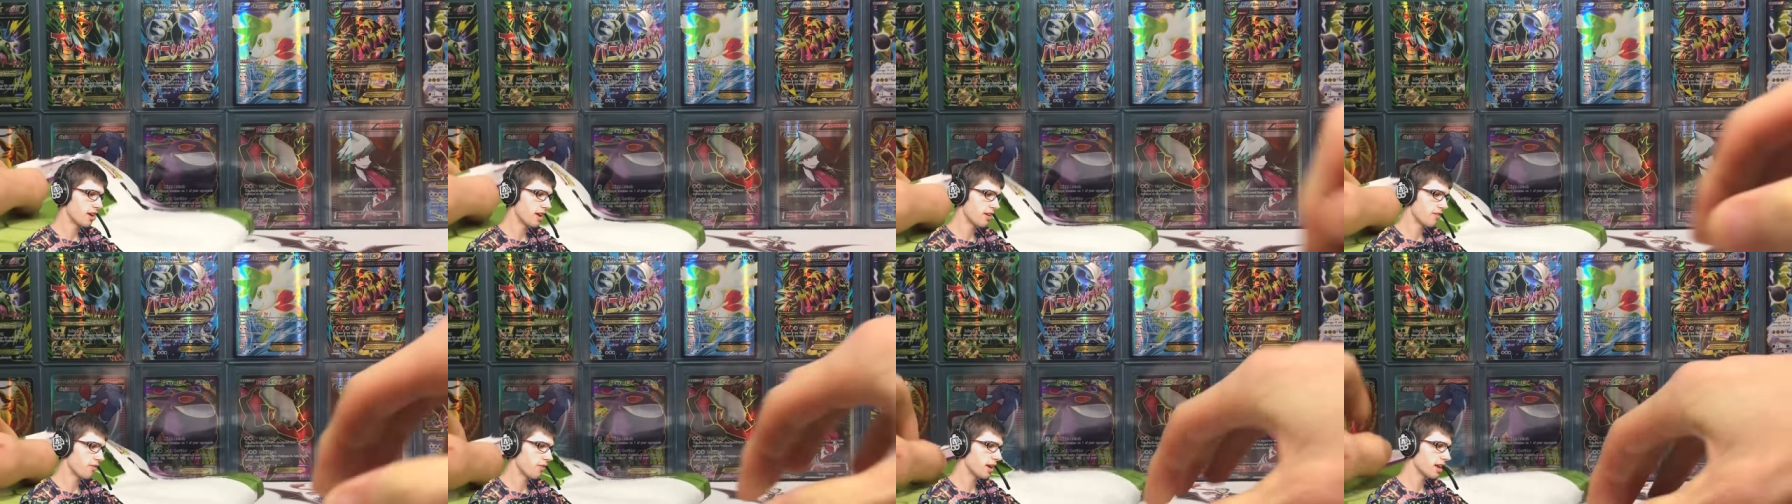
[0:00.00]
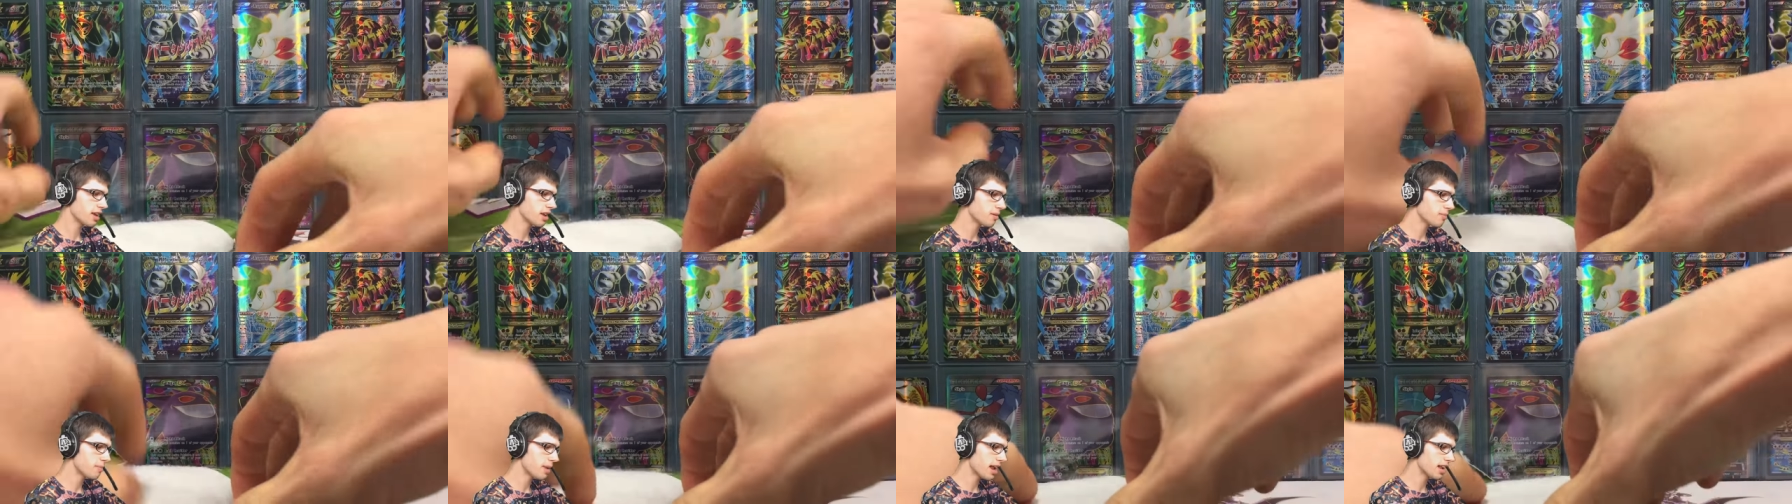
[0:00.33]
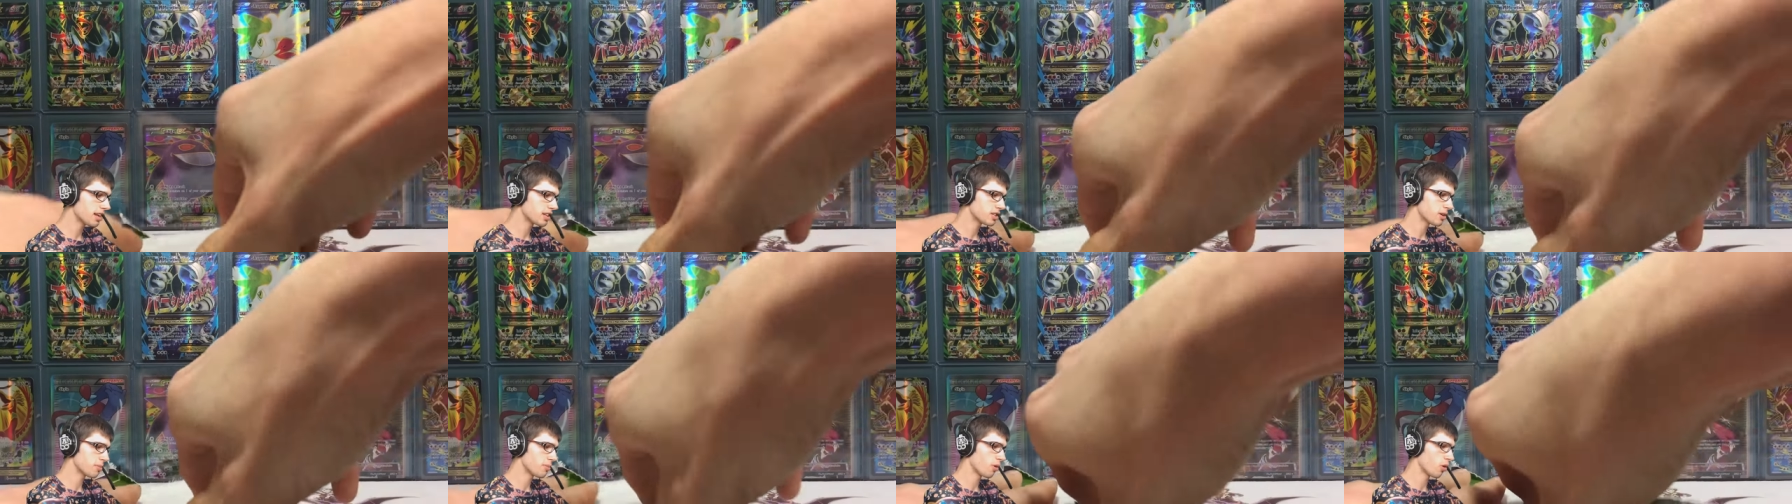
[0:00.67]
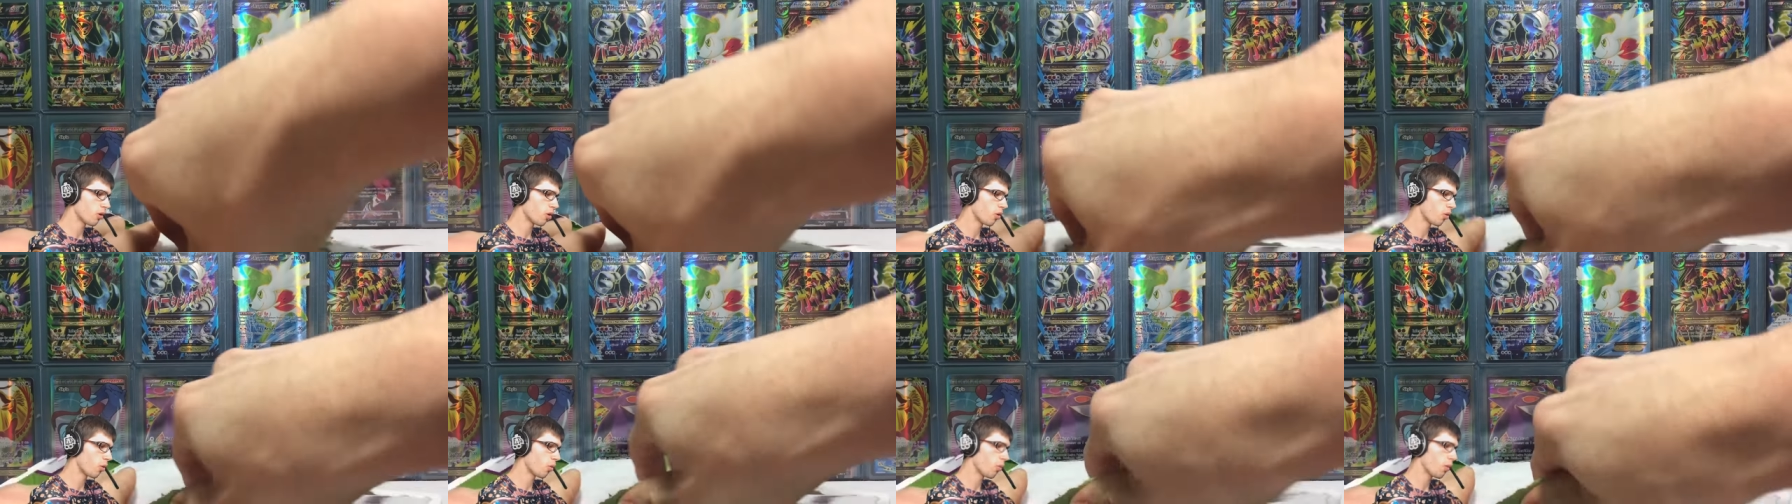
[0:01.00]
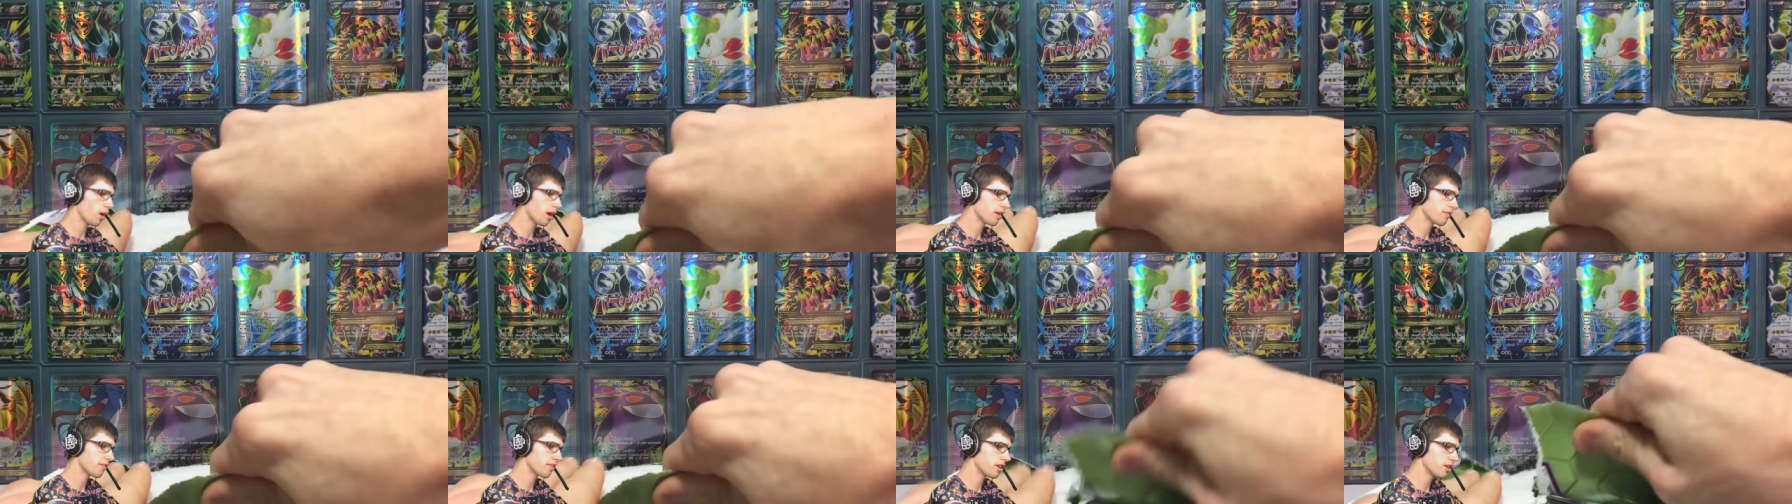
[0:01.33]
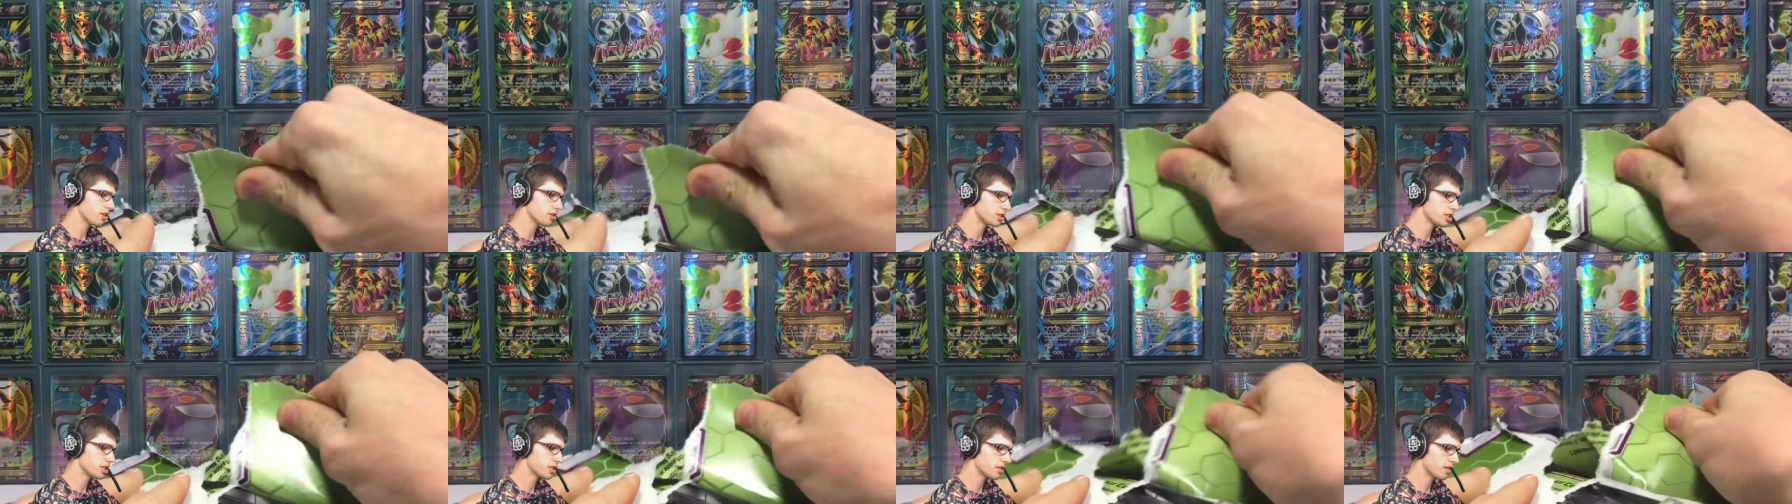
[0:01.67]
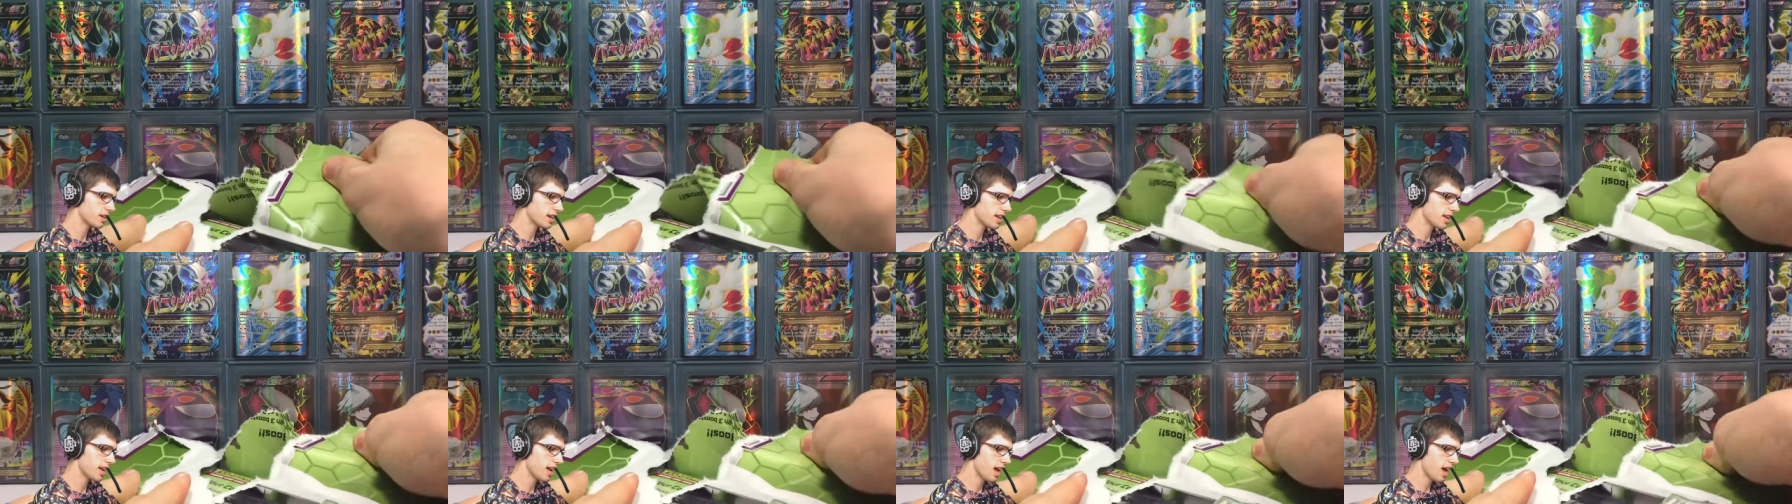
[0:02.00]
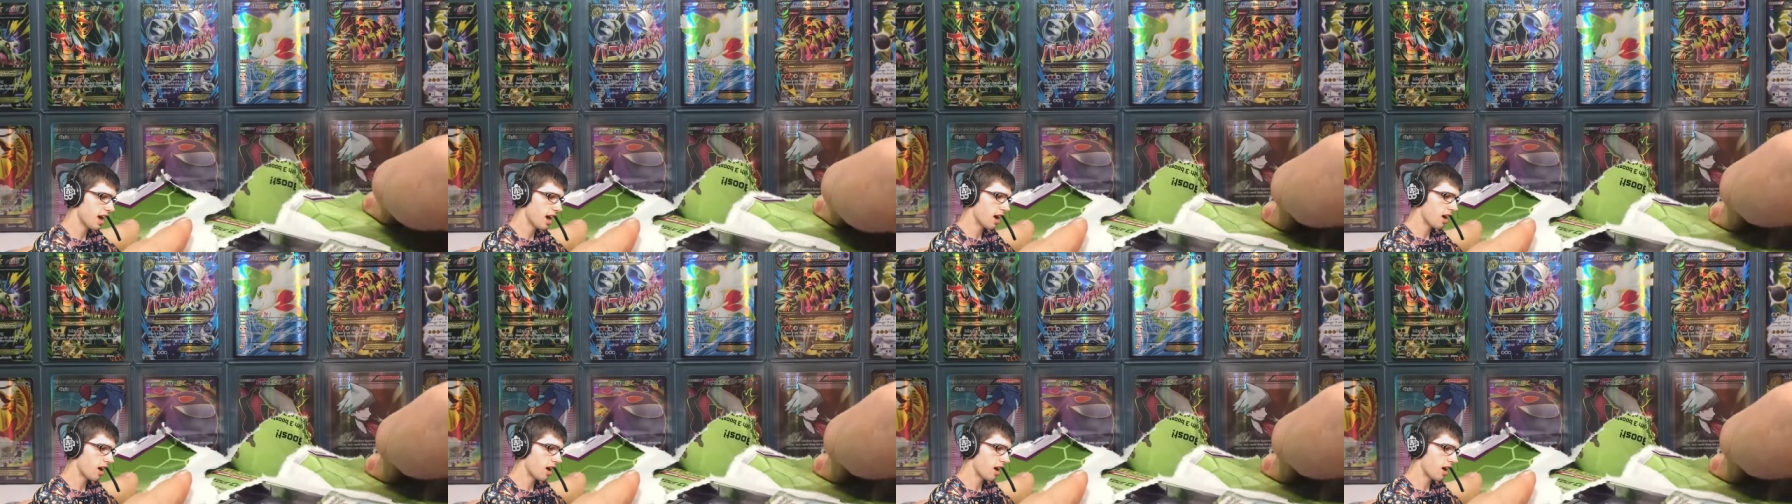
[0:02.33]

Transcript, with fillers: If we can manage to pull one of those 3,